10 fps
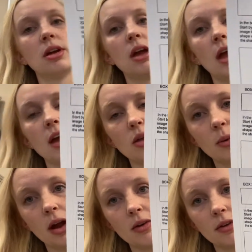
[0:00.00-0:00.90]
And then we
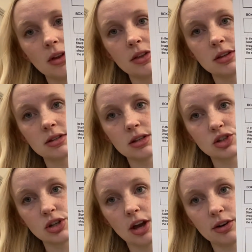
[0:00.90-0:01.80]
have this
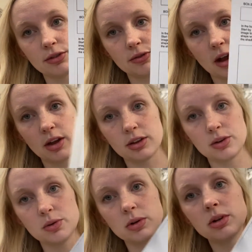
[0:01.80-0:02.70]
shattered
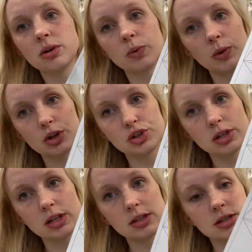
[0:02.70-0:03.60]
value
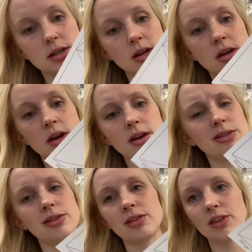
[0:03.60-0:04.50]
worksheet.
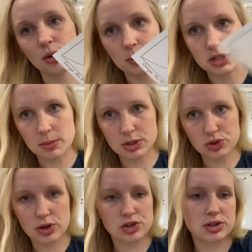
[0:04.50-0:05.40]
And there will be
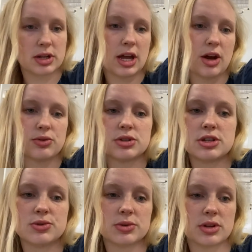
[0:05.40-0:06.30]
demonstrations on how to
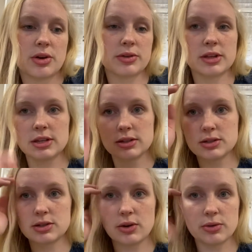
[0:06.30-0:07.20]
use all of these,
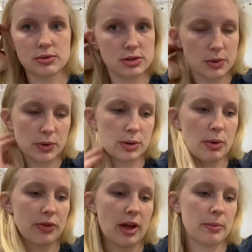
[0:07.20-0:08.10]
so don't worry
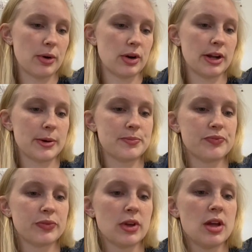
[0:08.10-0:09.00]
about that part yet.
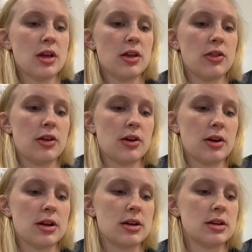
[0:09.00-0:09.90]
There
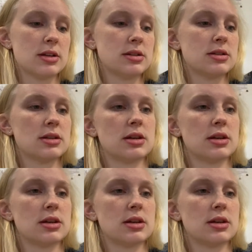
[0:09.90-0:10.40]
is